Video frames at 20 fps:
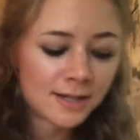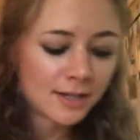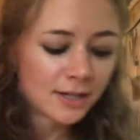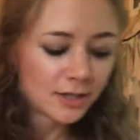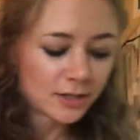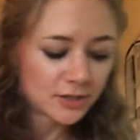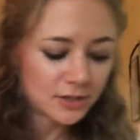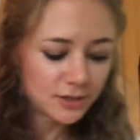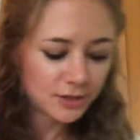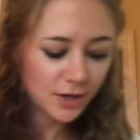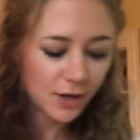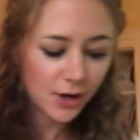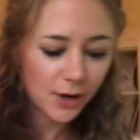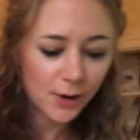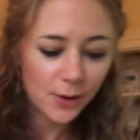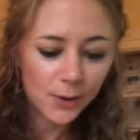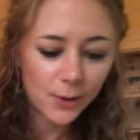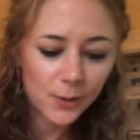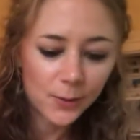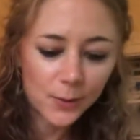
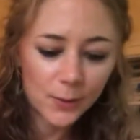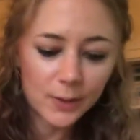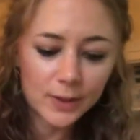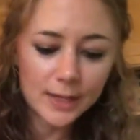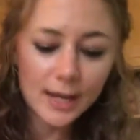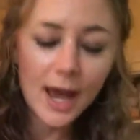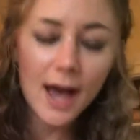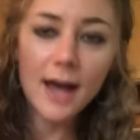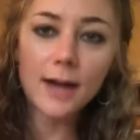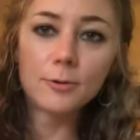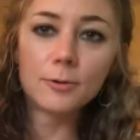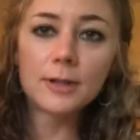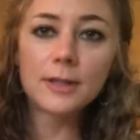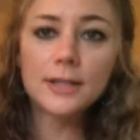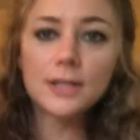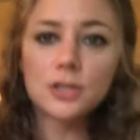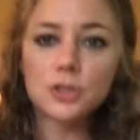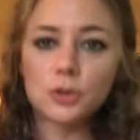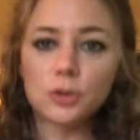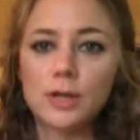So yeah, I
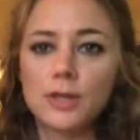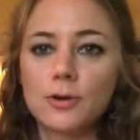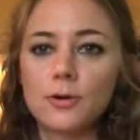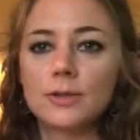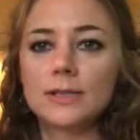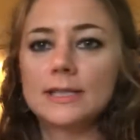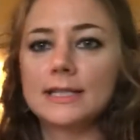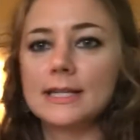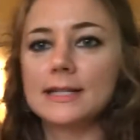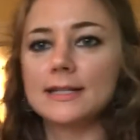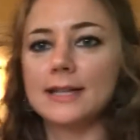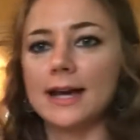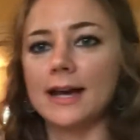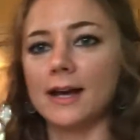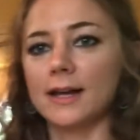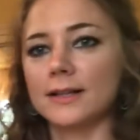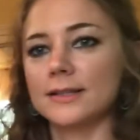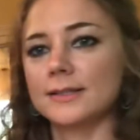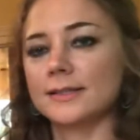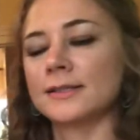really enjoy those
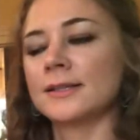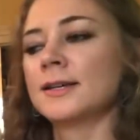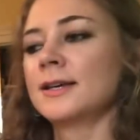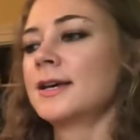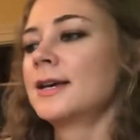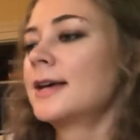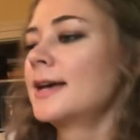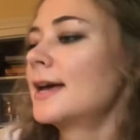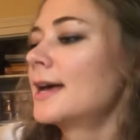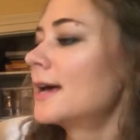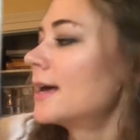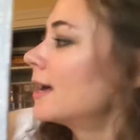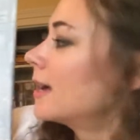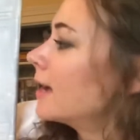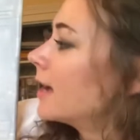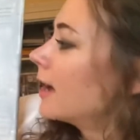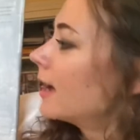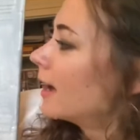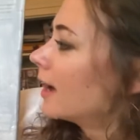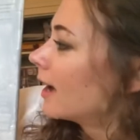details.
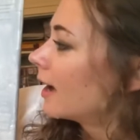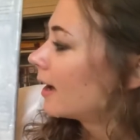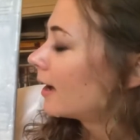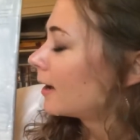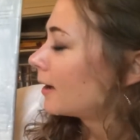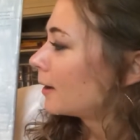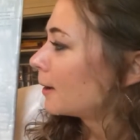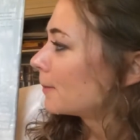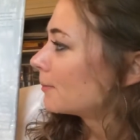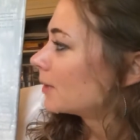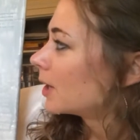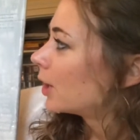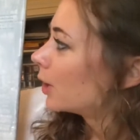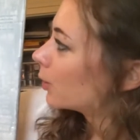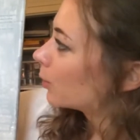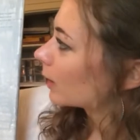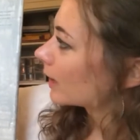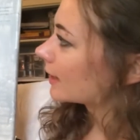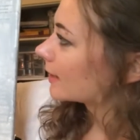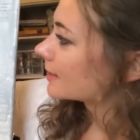
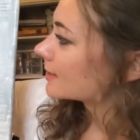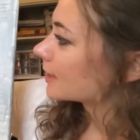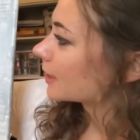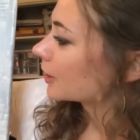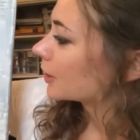What can I tell